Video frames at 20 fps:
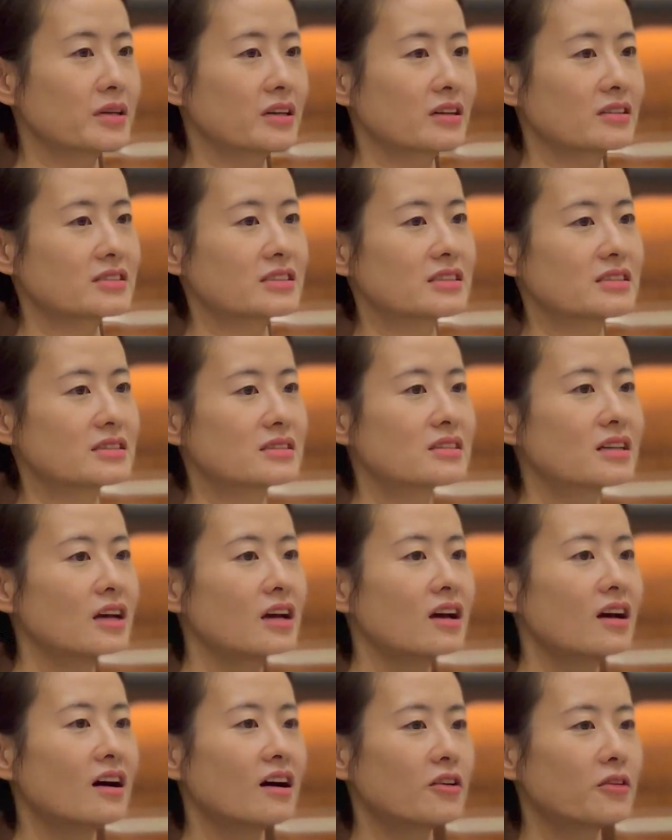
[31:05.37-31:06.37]
Because
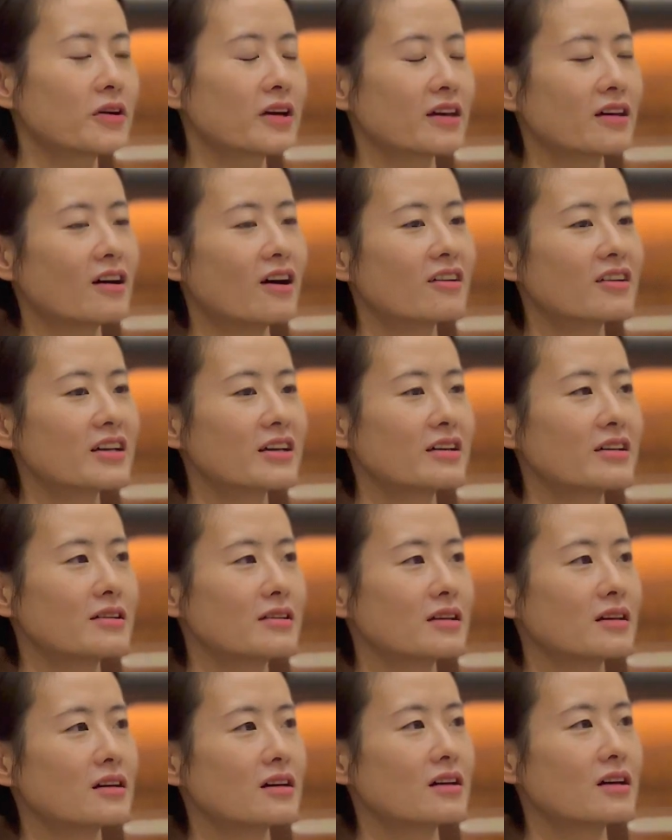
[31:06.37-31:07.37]
you can only
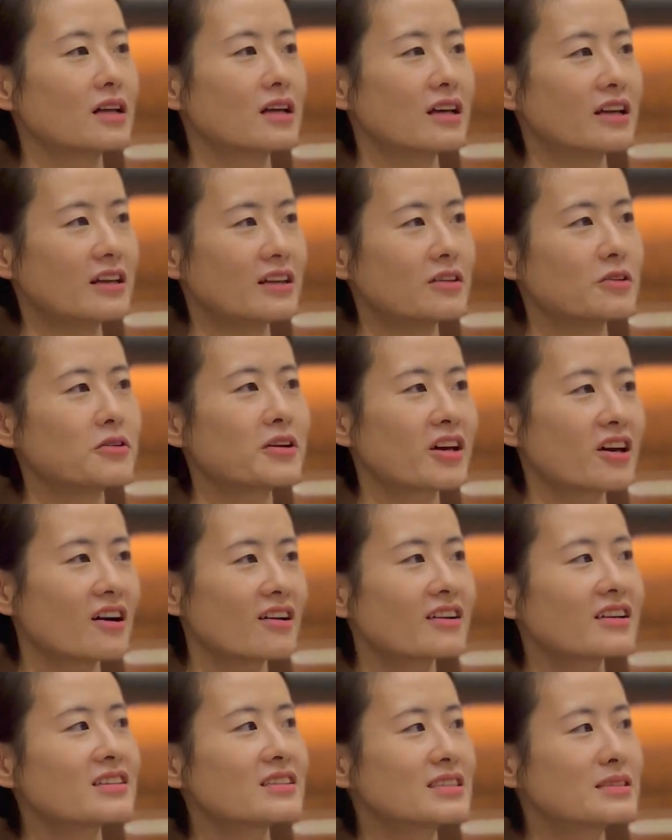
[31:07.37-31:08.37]

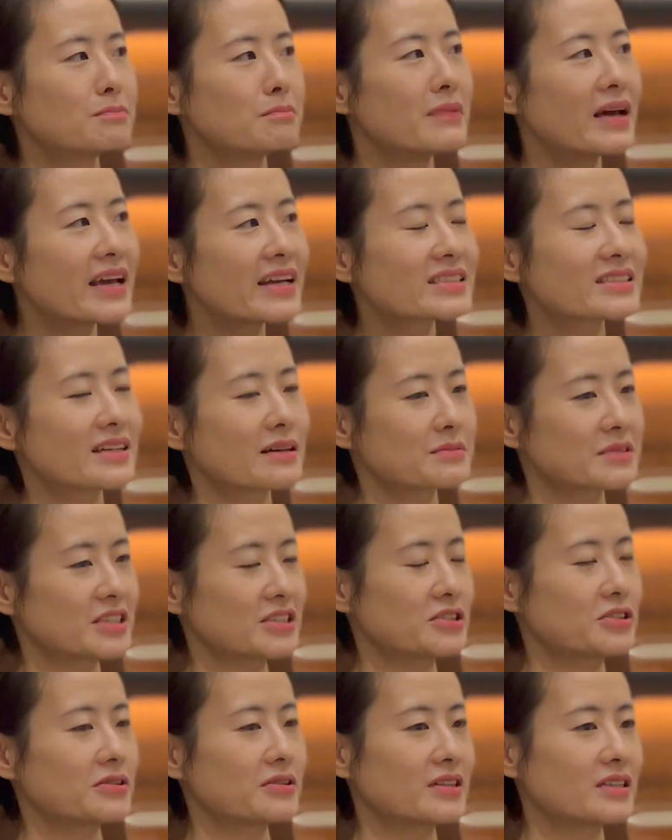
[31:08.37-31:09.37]
make something
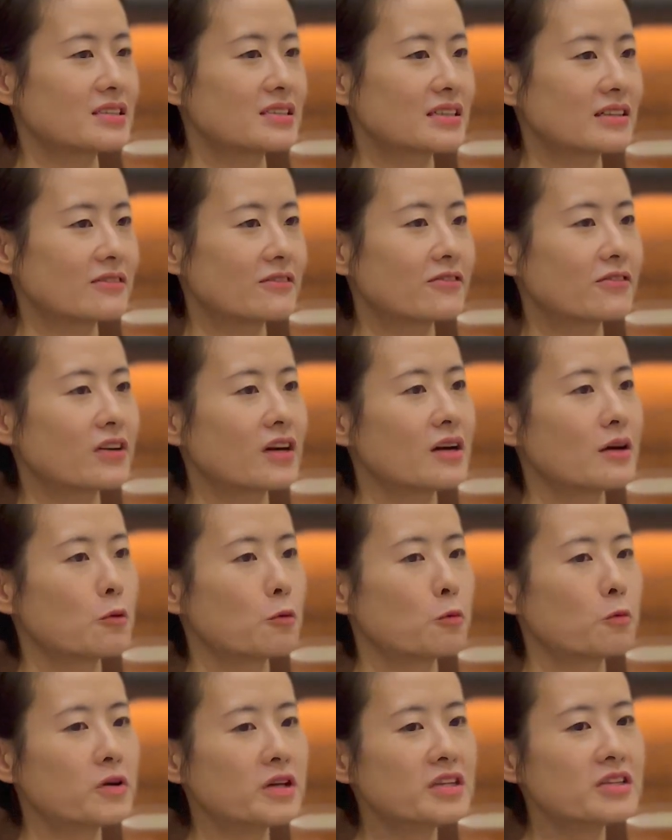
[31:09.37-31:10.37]
intuitive
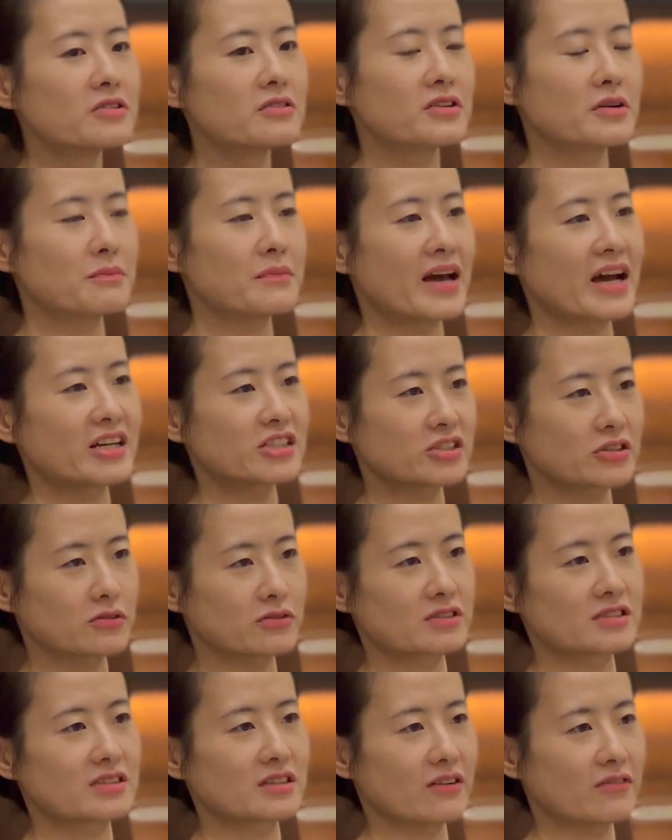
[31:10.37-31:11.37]
when you imagine
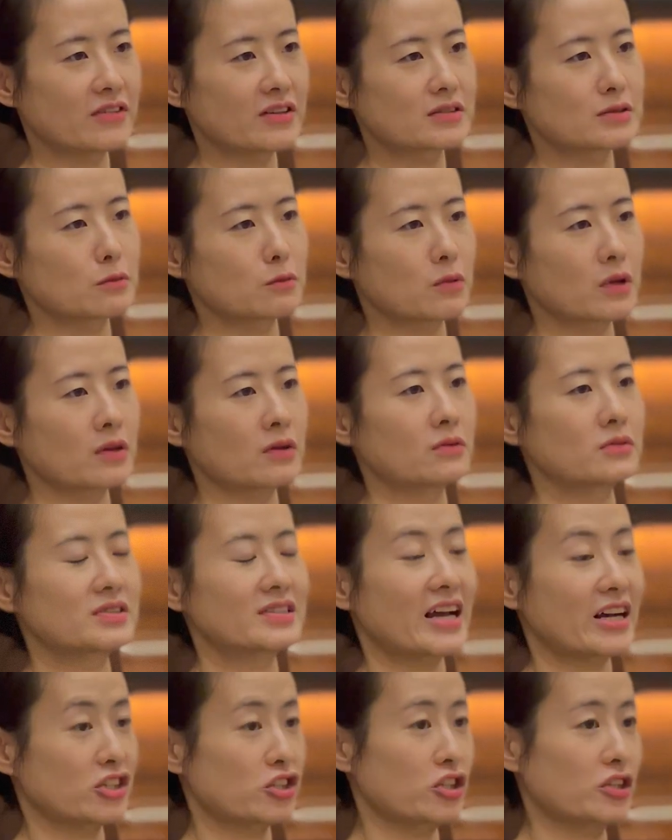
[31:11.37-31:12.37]
yourself as the one who's
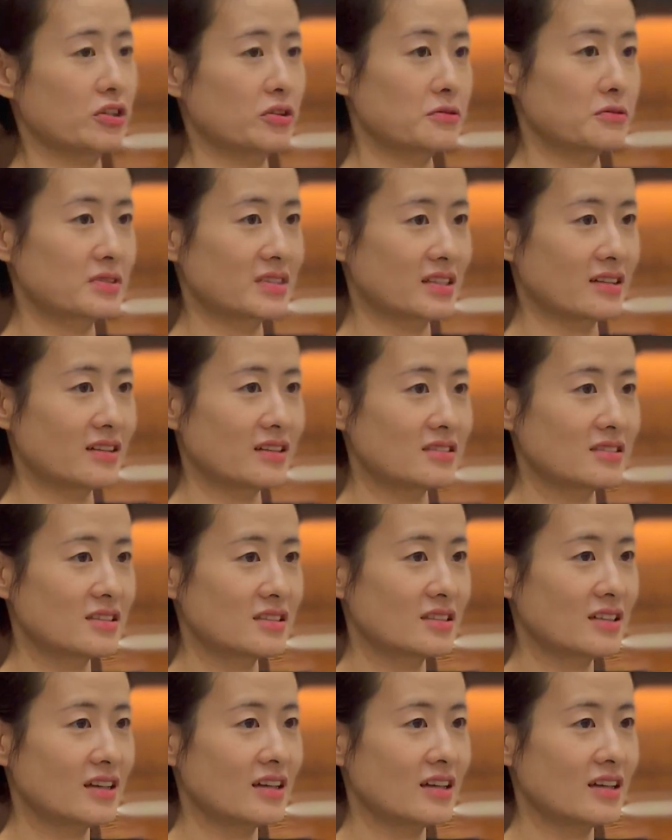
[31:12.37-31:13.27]
actually using it.